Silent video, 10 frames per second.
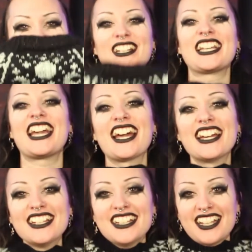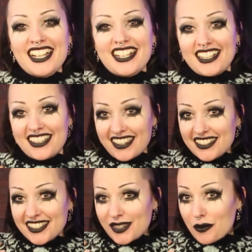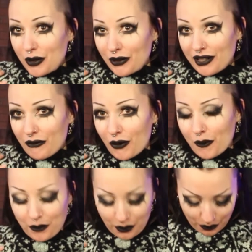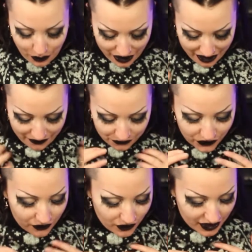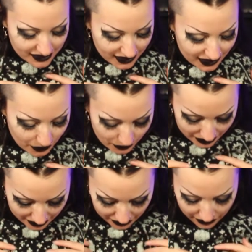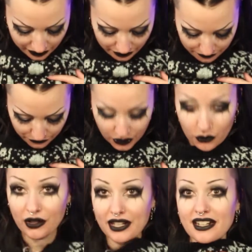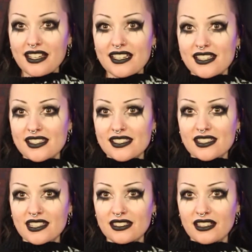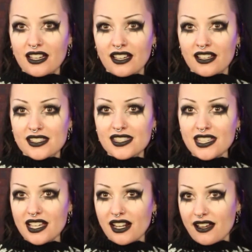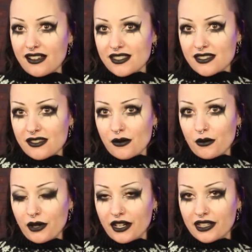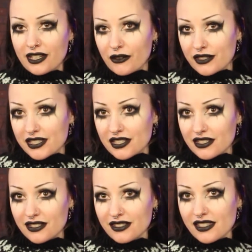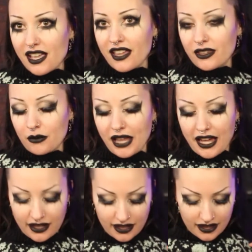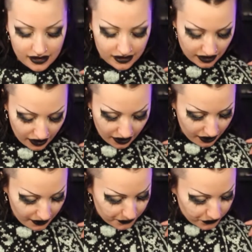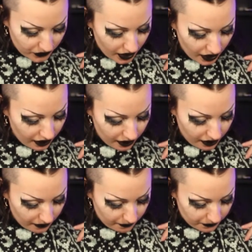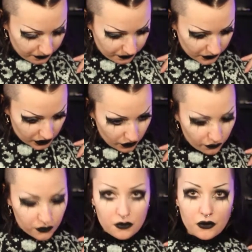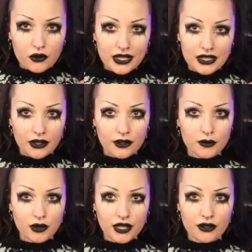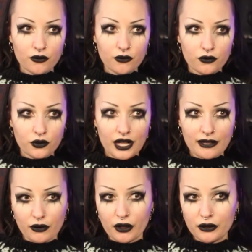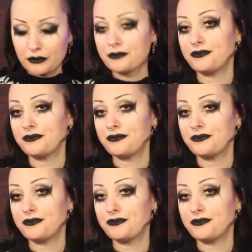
But yeah, this is the Moonlit Romp by Vanessa Ewing. The green is Sea Glass by Curio Stitches, and the black is Soft Merino by Voolevo.